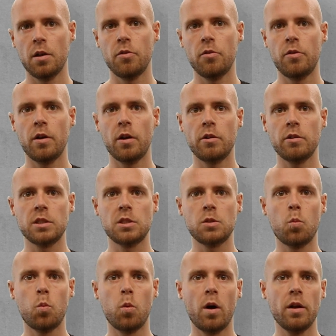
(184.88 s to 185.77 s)
there is
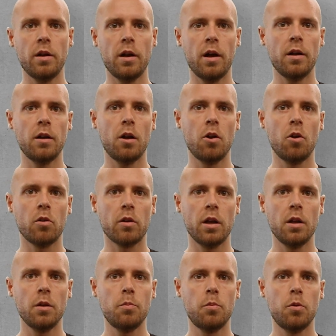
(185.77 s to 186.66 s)
one analog
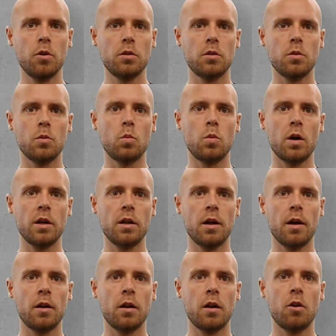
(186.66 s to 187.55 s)
input, one
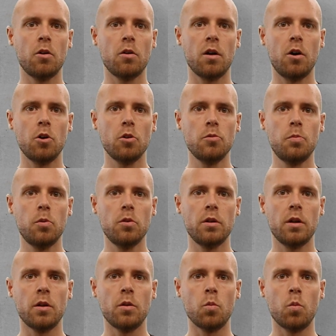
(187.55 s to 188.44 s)
analog output
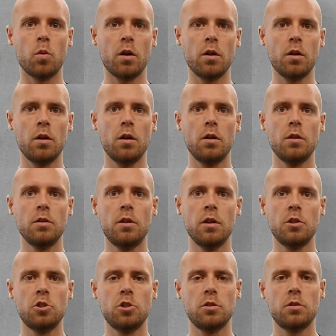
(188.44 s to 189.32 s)
and one
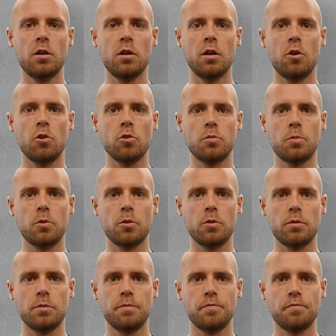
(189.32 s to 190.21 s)
digital
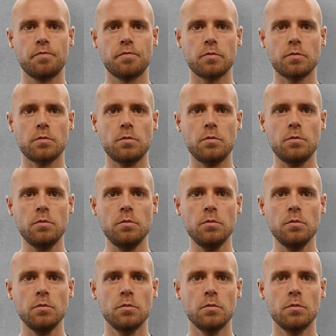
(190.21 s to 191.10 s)
output.
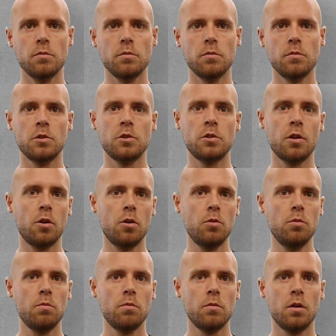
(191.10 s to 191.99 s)

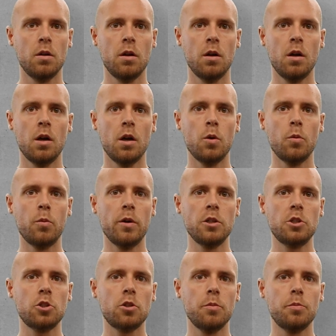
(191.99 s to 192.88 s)
So,
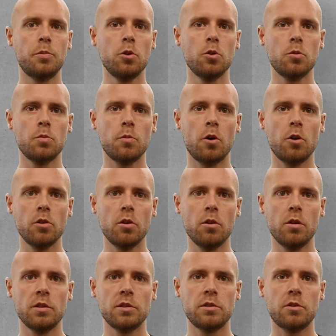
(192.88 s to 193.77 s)
which compute
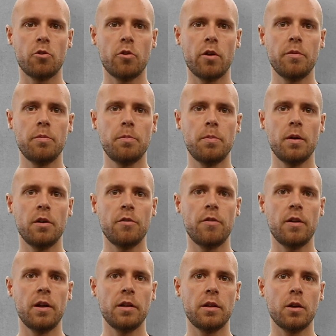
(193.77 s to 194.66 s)
module is the RevPi
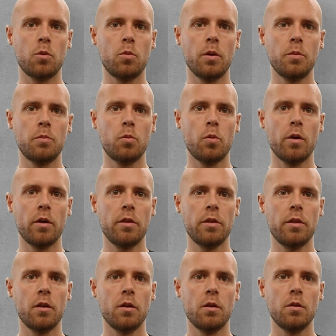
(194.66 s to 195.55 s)
Flat equipped
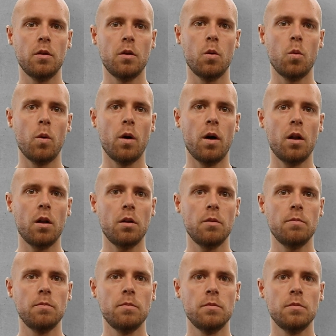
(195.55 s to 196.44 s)
with?
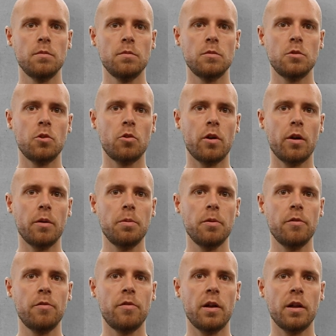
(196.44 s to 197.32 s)
Well, the
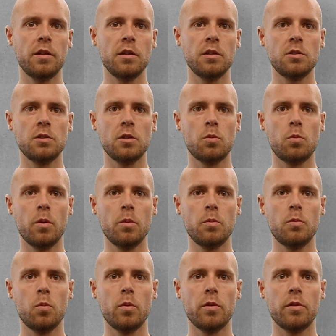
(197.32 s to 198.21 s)
RevPi Flat is
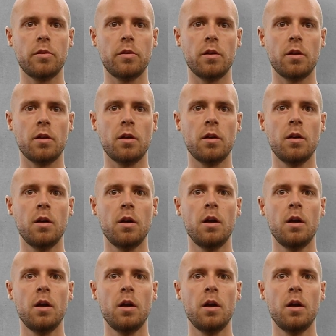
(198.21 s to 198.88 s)
equipped with the